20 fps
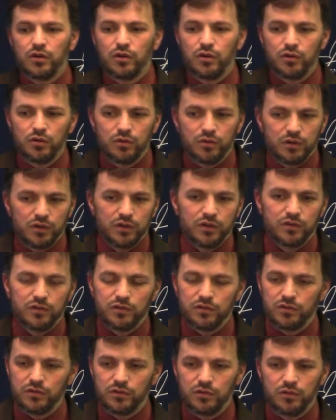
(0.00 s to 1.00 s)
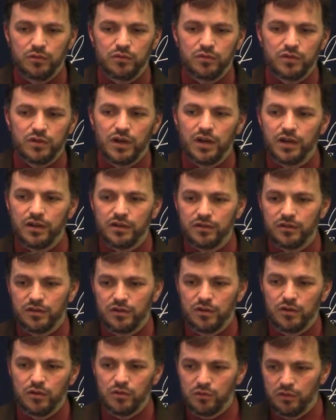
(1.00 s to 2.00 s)
who is, who's got a
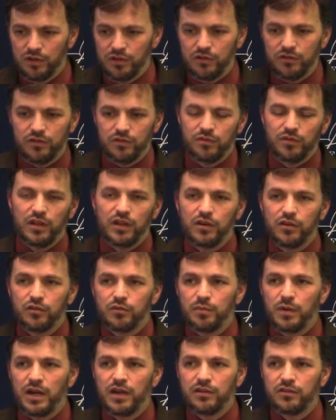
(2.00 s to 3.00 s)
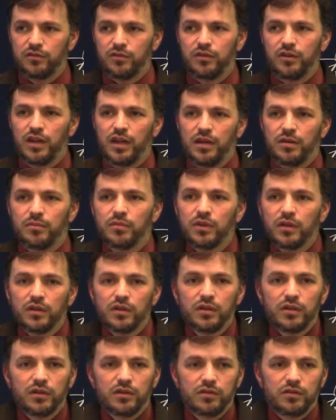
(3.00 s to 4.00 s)
whole list of letters past their name
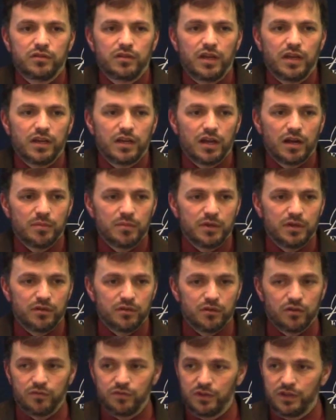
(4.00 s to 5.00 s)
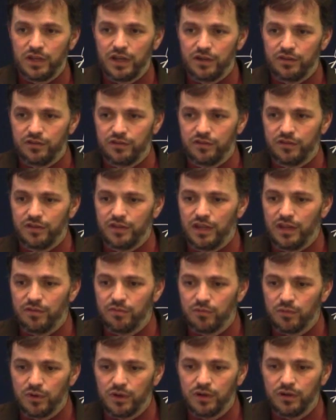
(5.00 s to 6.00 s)
saying how many certifications that they've
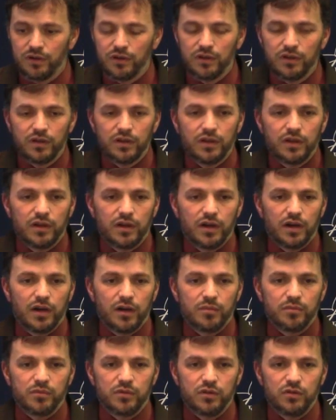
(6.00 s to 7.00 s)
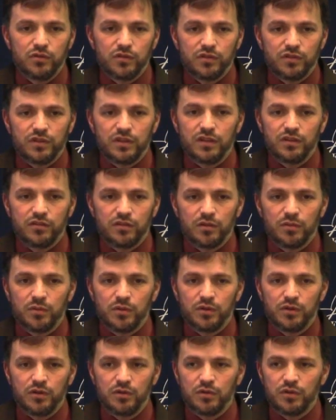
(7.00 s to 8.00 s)
won um, you just need
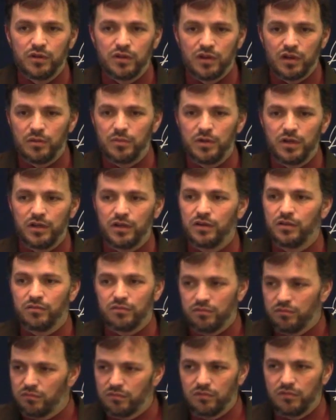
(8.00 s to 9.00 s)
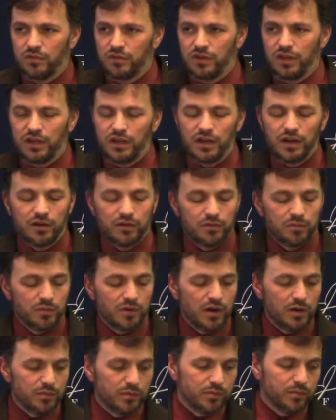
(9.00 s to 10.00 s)
someone who can come in and take care of the
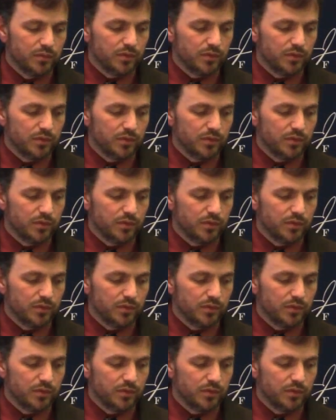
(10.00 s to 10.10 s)
problem.